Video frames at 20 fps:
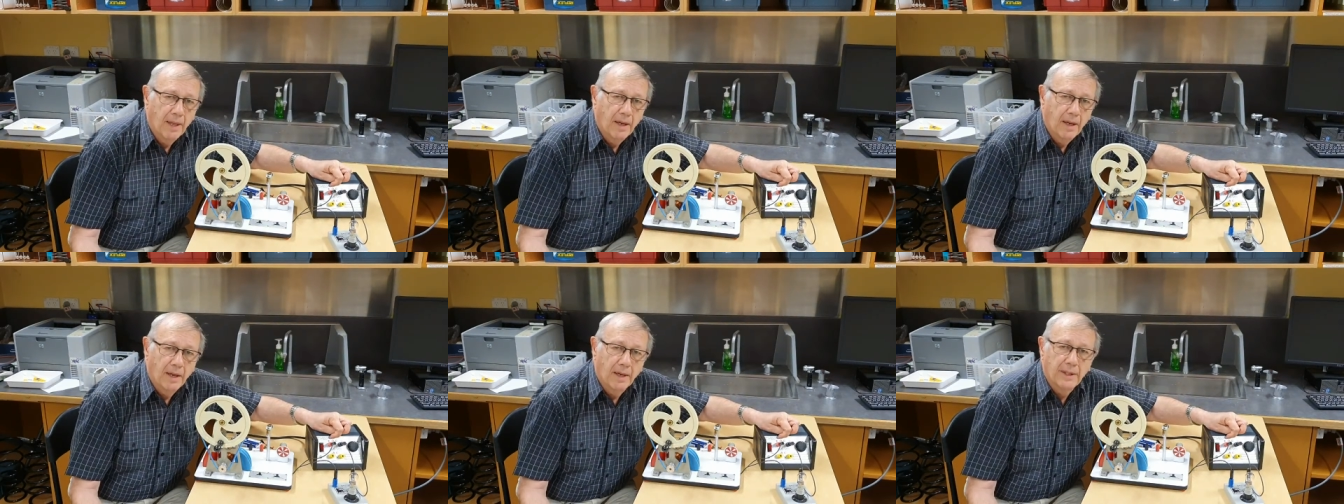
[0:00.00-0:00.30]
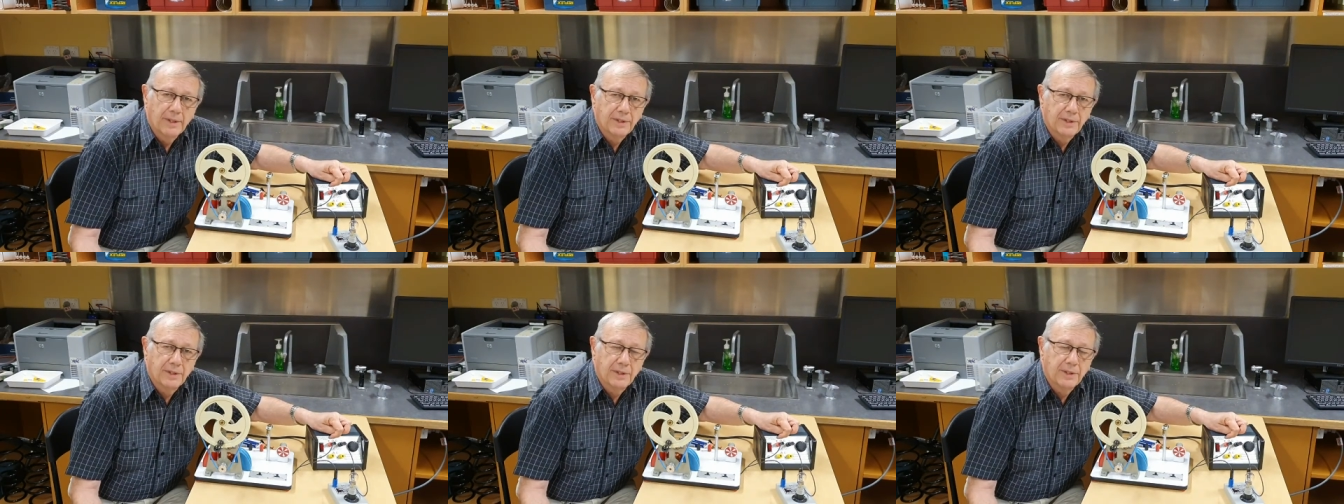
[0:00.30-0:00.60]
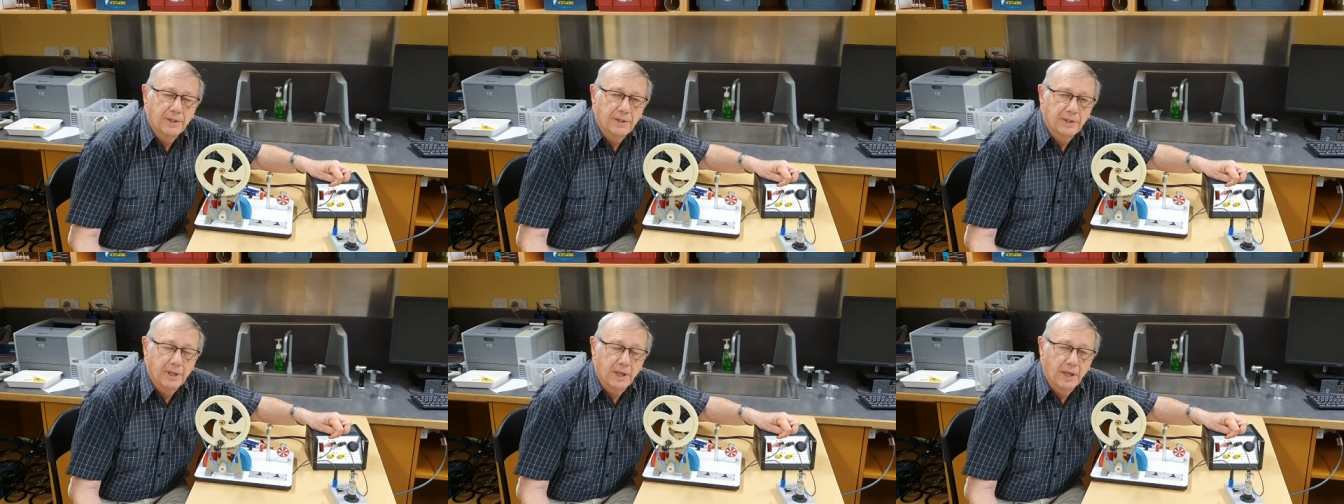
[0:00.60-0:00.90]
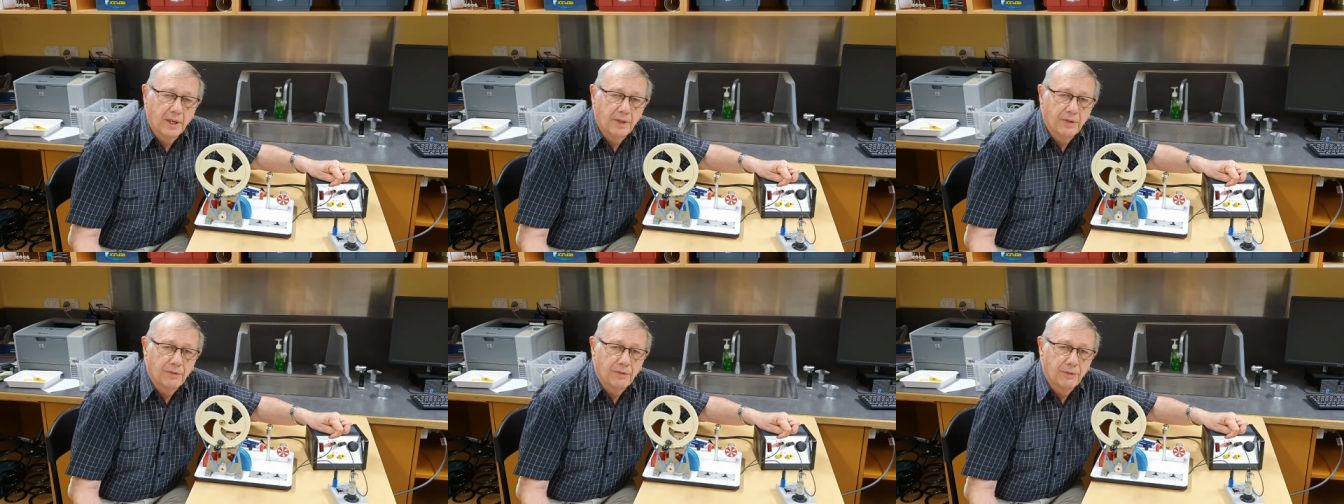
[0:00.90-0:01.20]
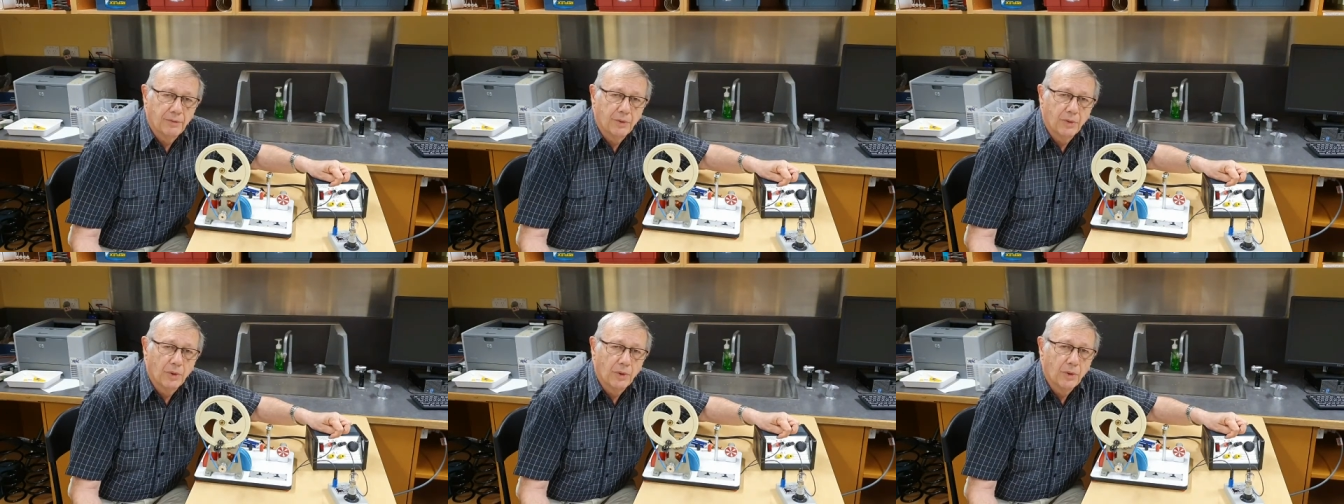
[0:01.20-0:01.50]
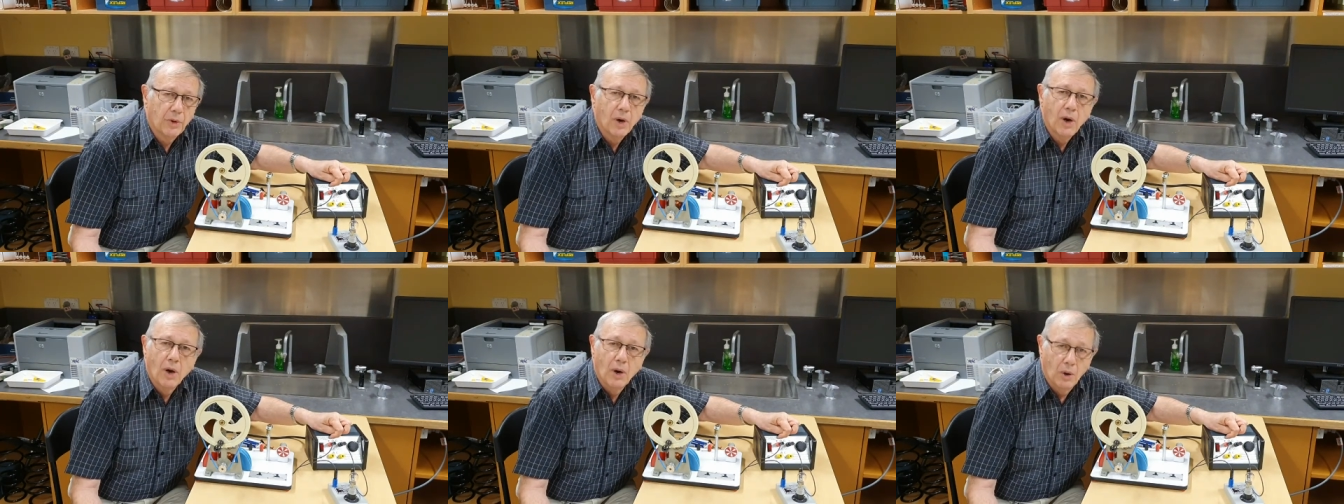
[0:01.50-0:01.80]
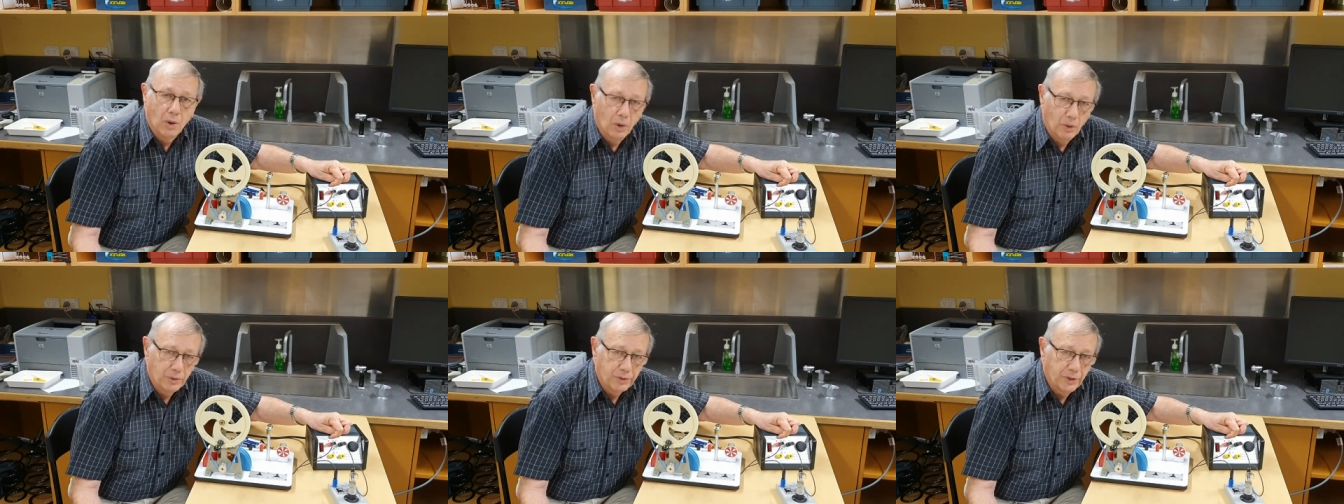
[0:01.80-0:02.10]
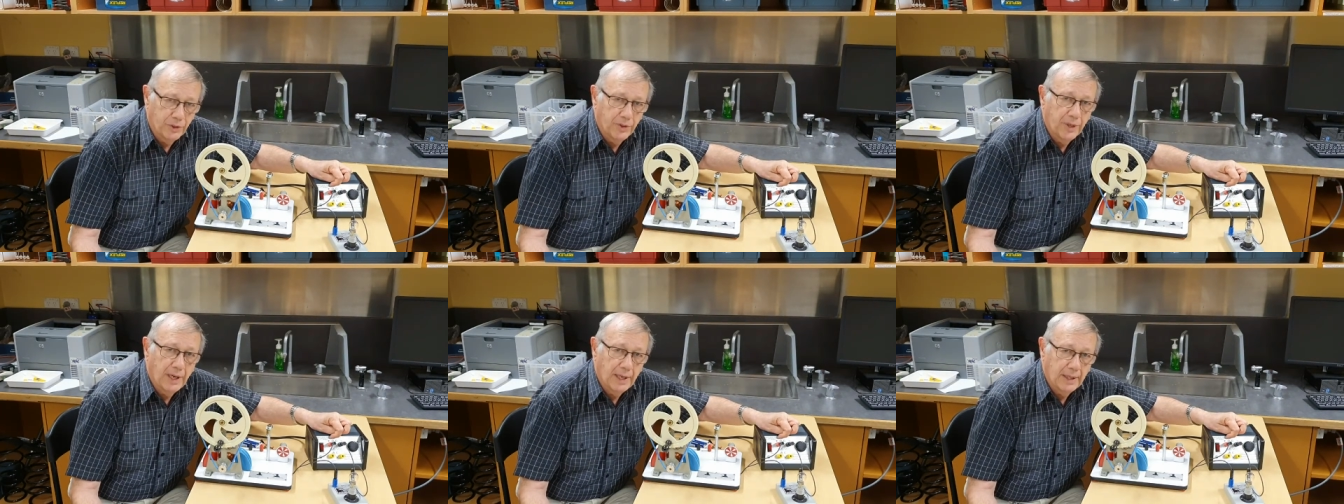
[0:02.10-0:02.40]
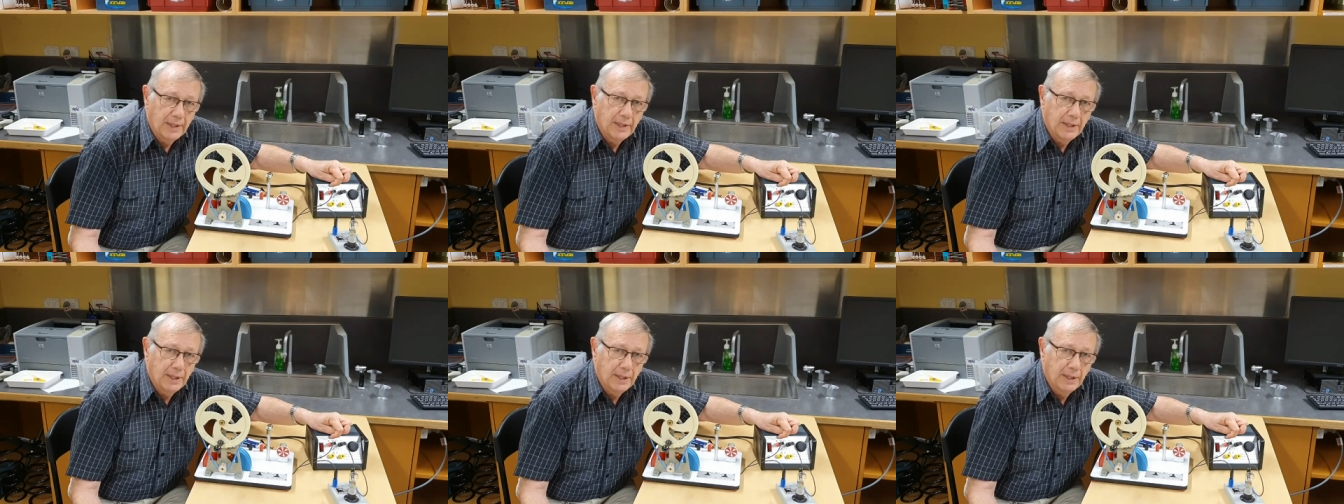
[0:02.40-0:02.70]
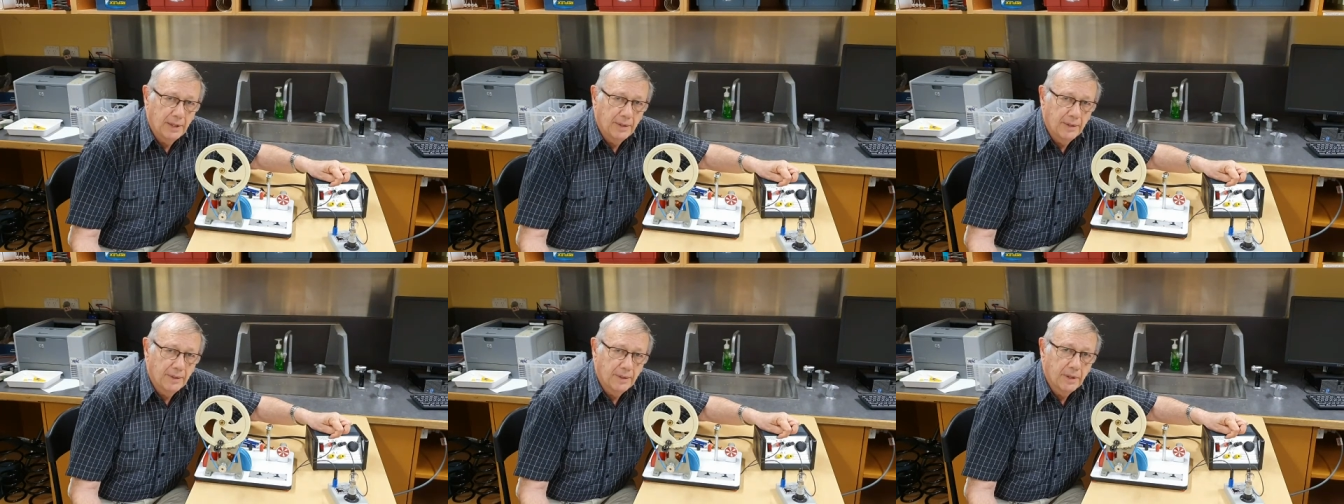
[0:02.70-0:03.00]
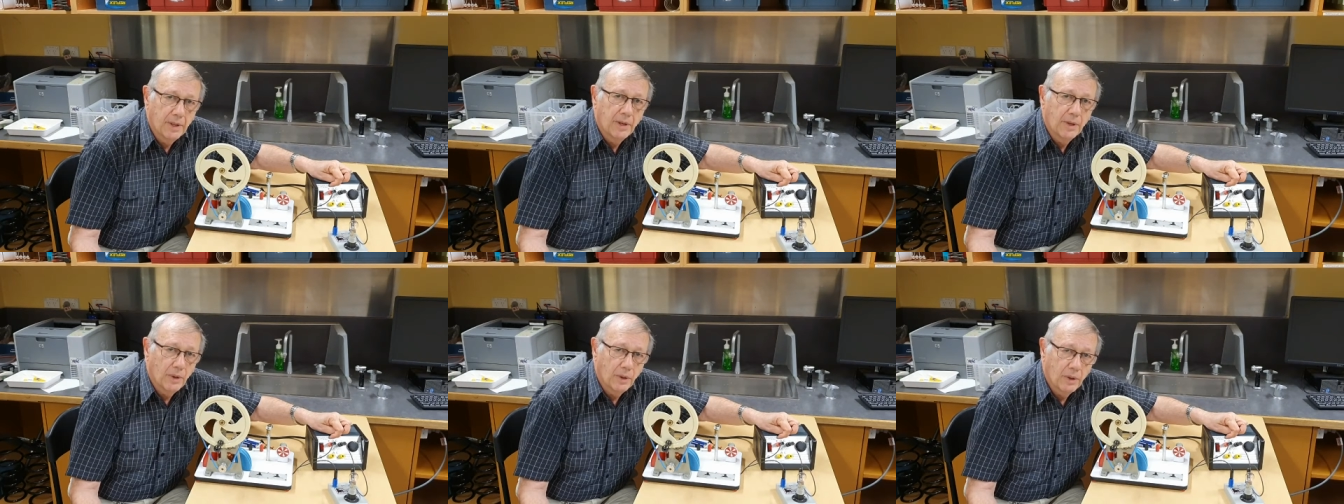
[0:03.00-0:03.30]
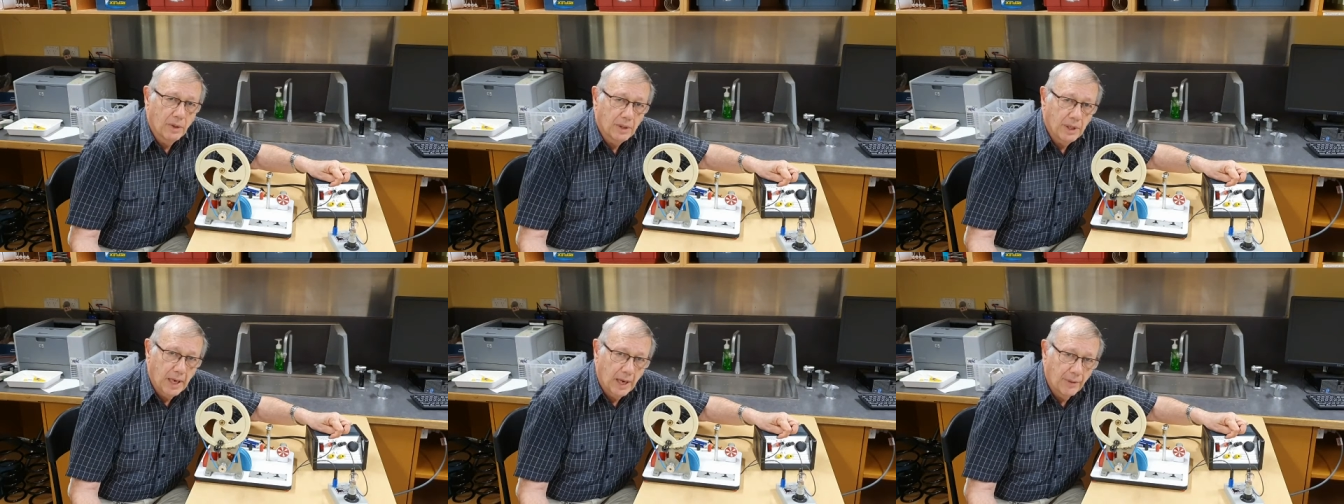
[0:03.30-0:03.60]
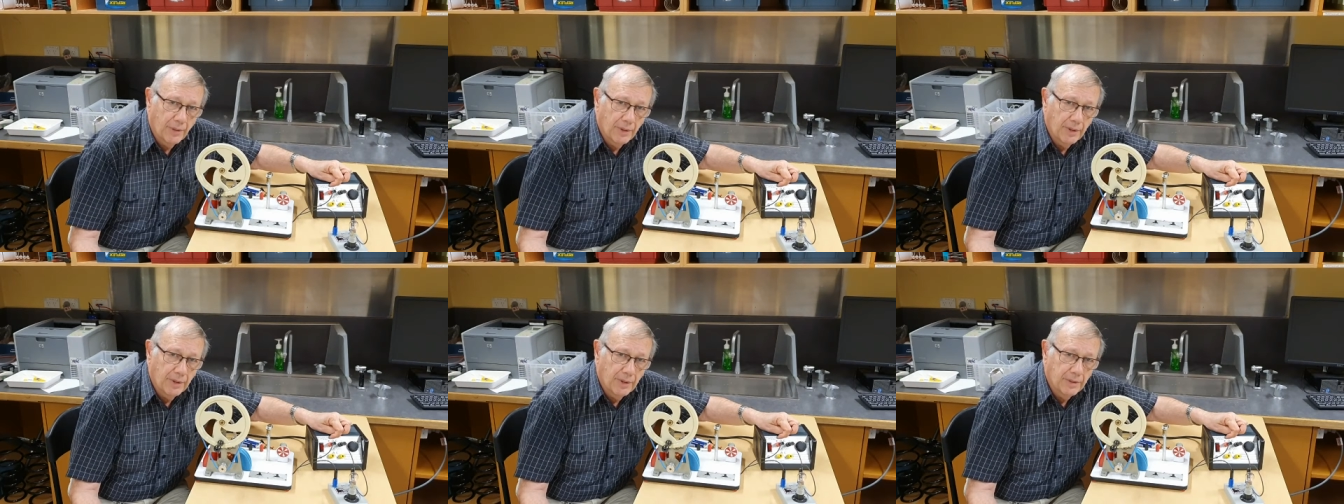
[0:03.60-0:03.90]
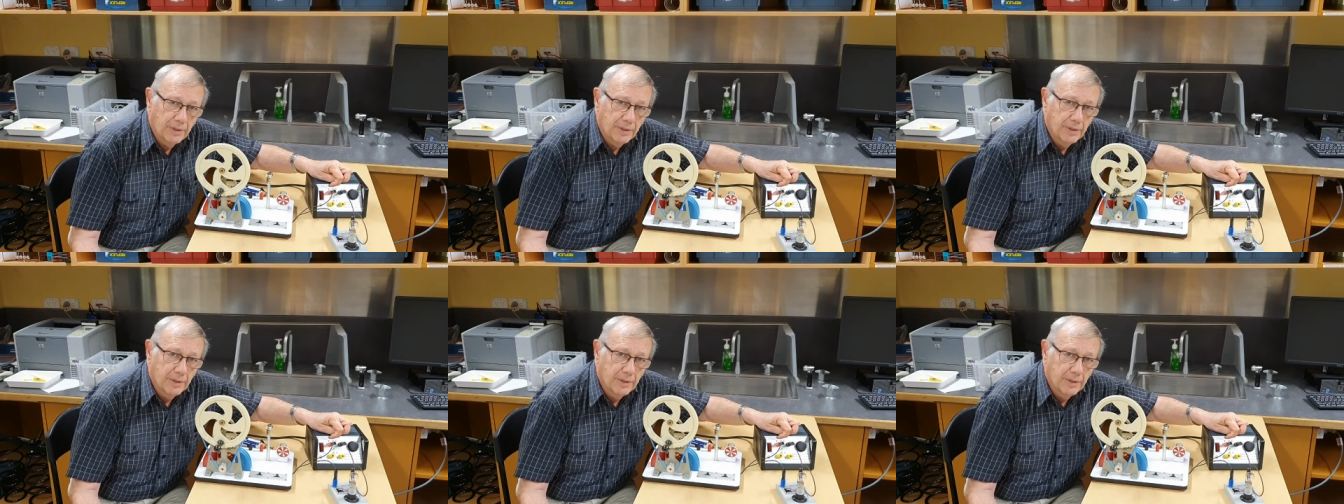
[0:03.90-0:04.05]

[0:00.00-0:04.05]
AC stands for alternating current.